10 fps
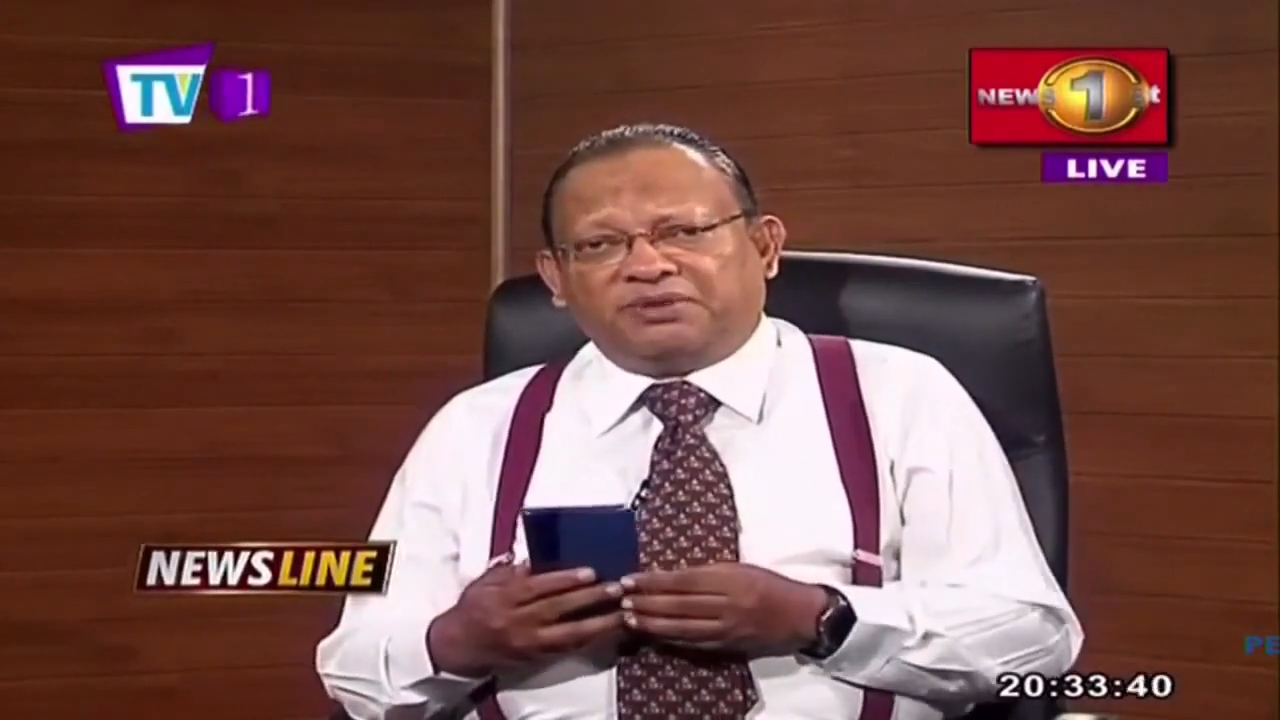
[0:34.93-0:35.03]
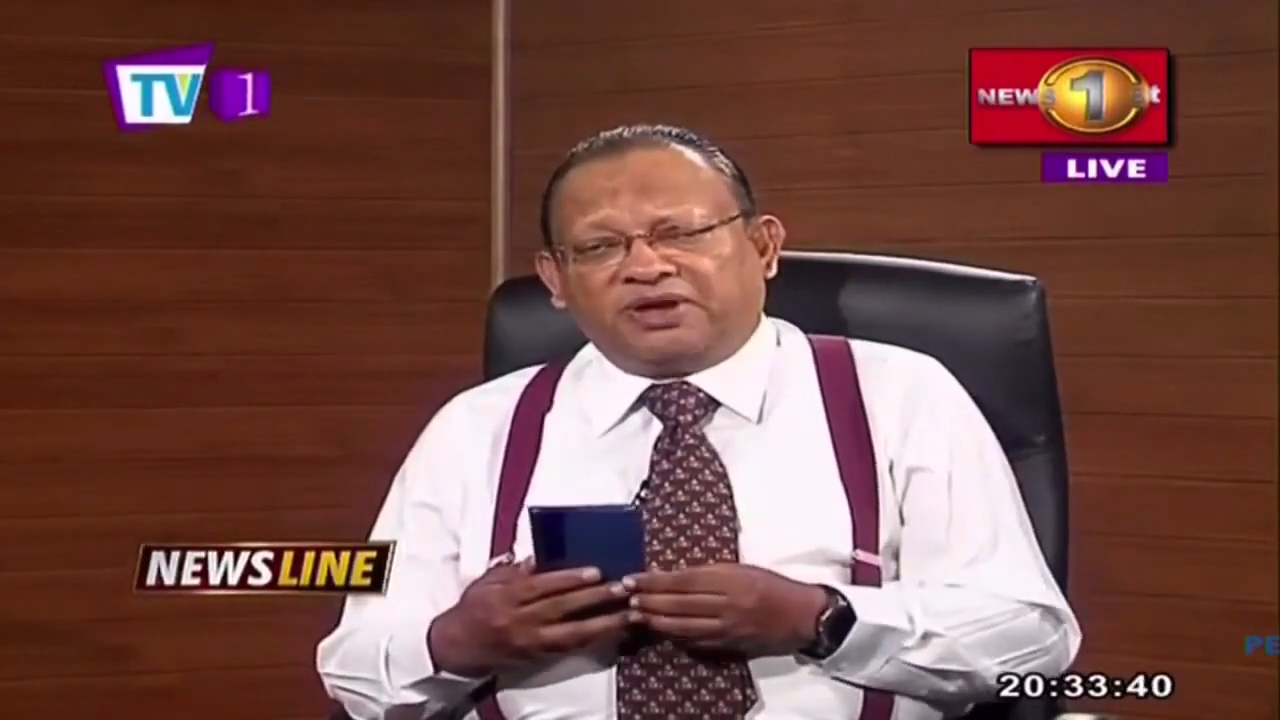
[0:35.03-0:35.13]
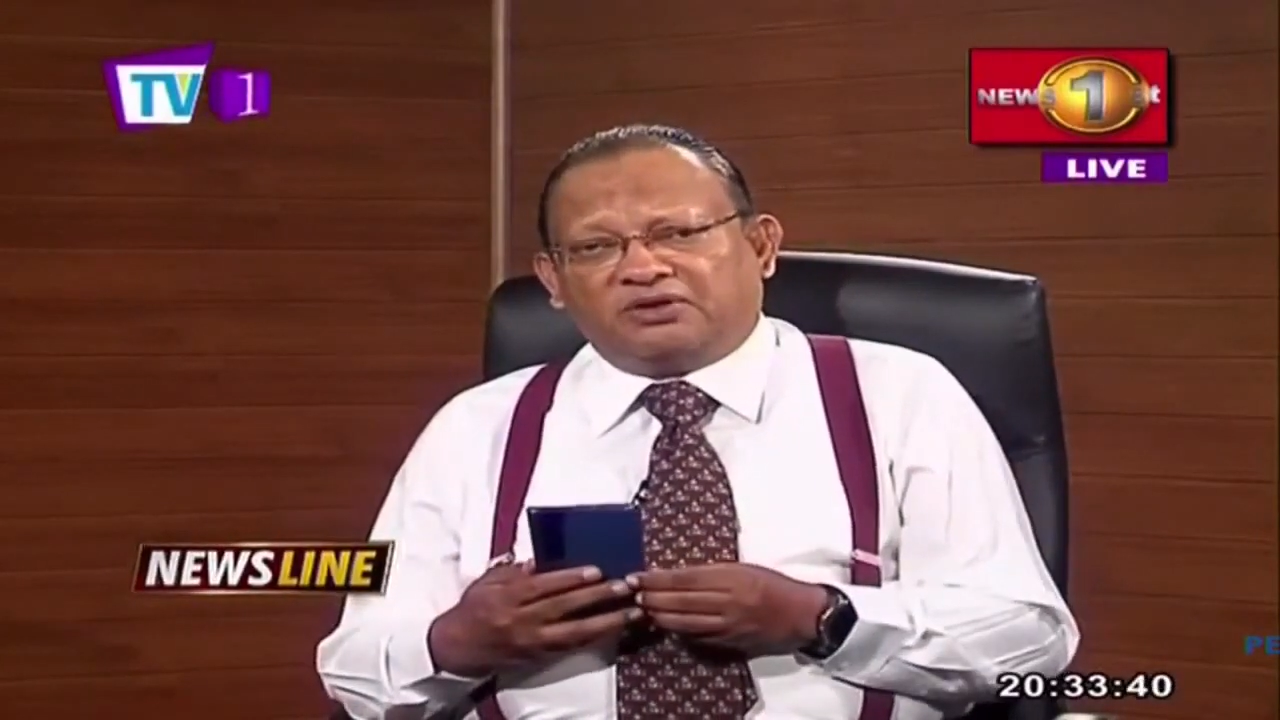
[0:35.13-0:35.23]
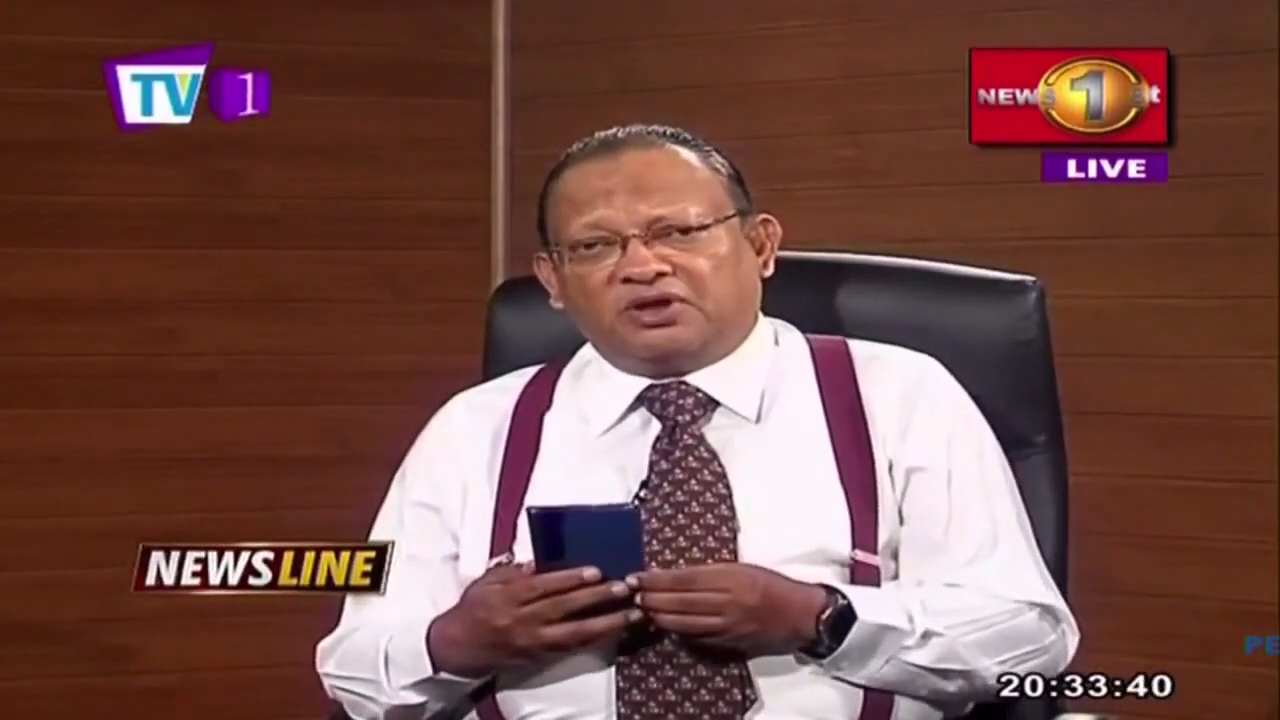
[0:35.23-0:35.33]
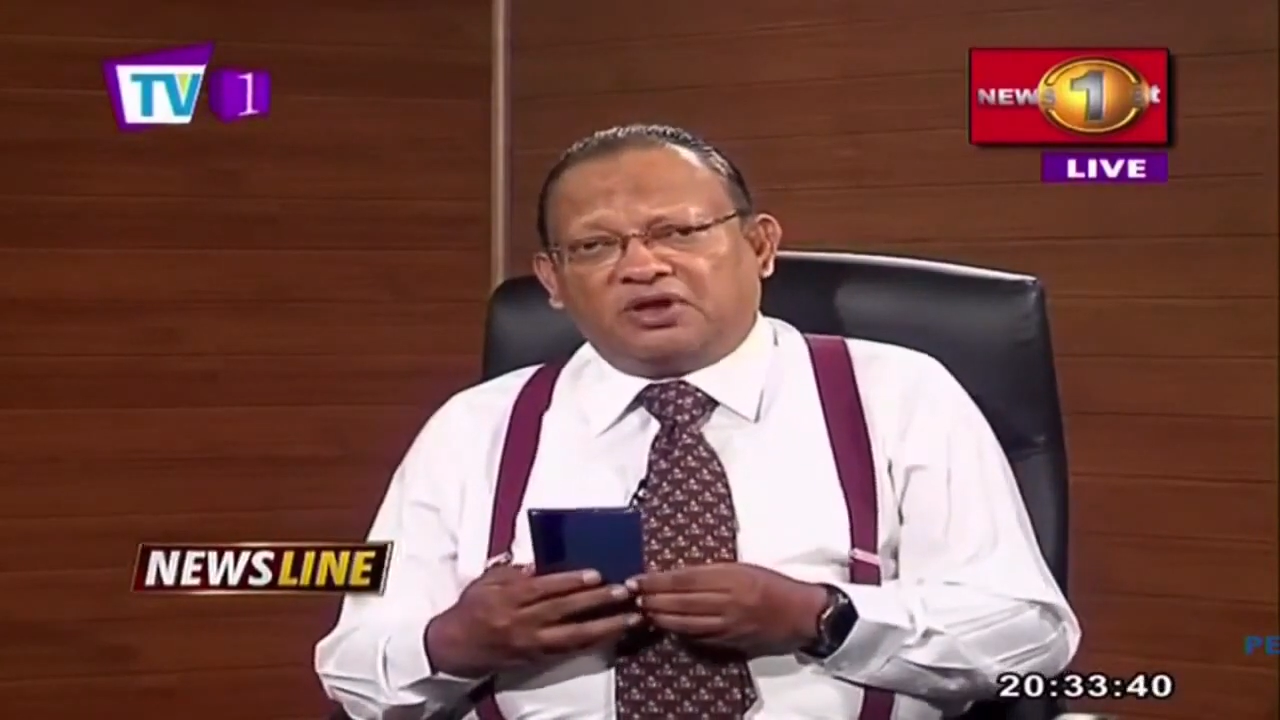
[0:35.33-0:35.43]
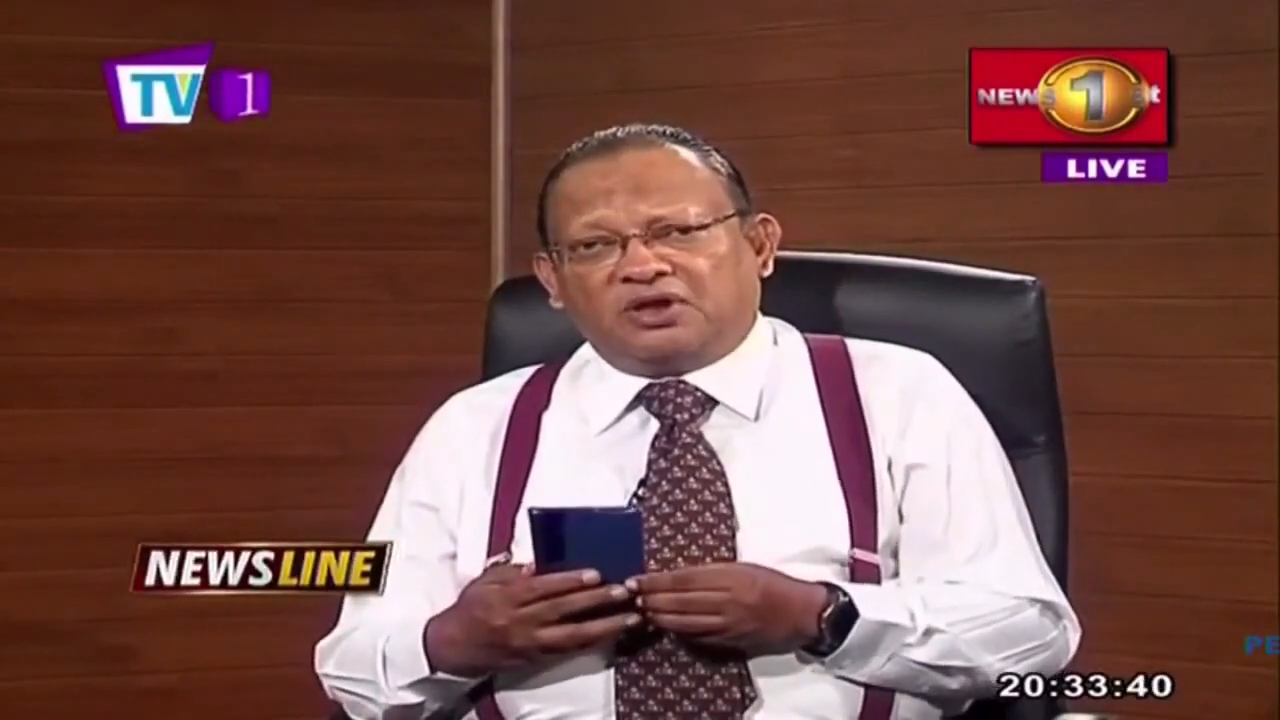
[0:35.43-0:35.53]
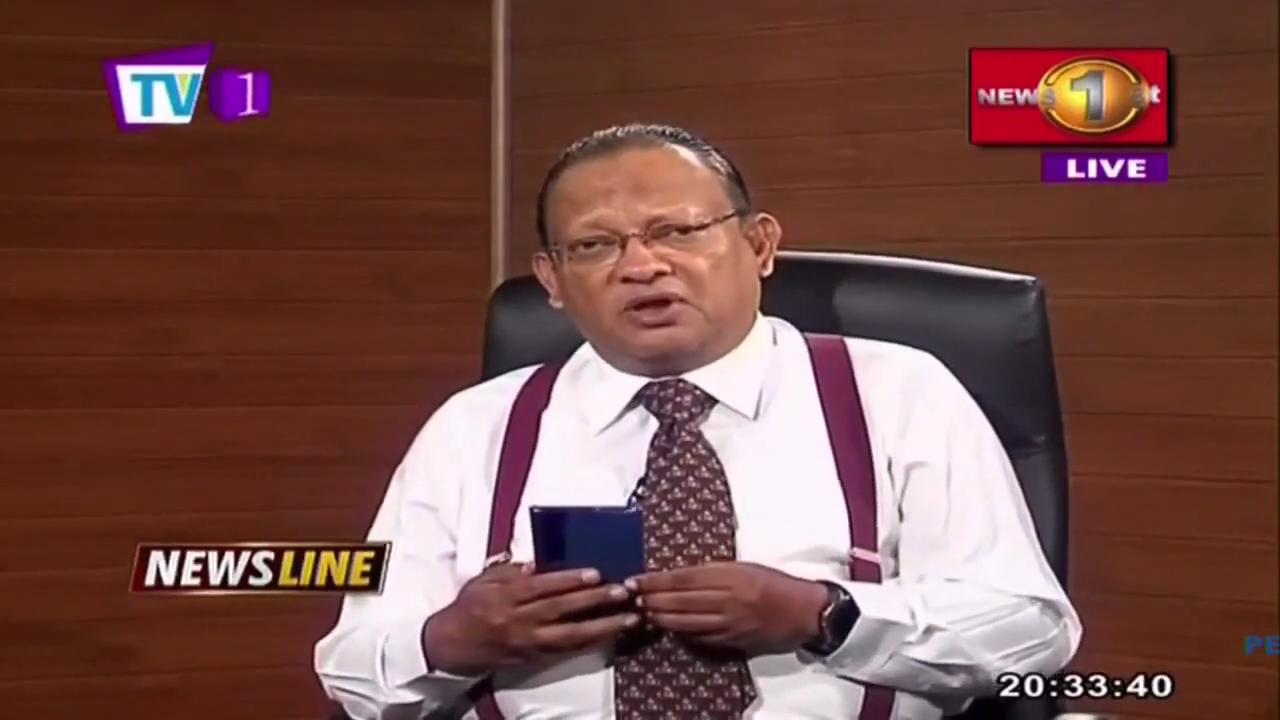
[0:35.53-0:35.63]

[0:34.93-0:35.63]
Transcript: about